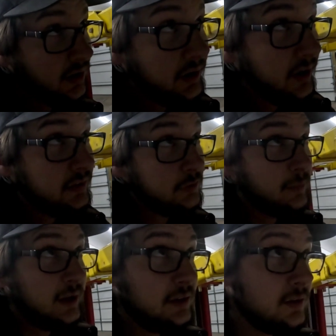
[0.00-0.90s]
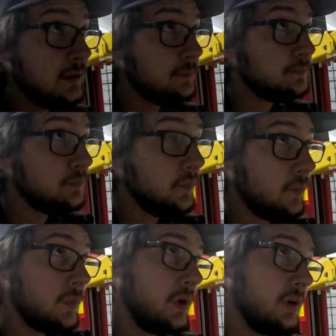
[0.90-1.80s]
and I tightened this band up.
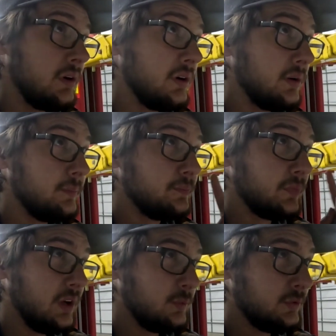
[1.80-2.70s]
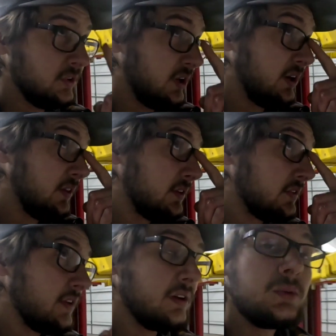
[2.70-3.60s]
I will say this
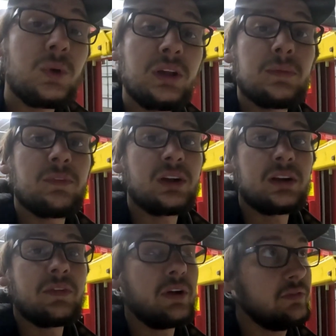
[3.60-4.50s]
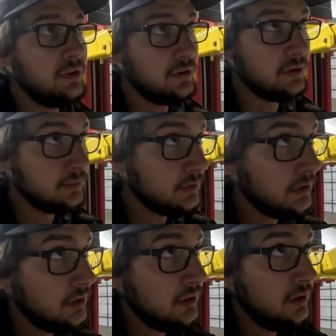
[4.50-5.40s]
thing went in very, very far.
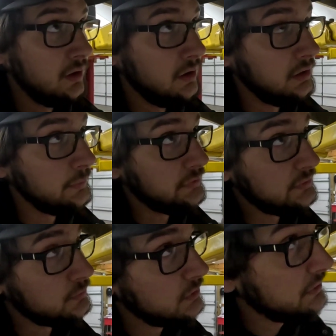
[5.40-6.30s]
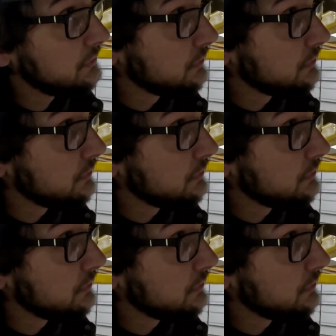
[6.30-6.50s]
It was really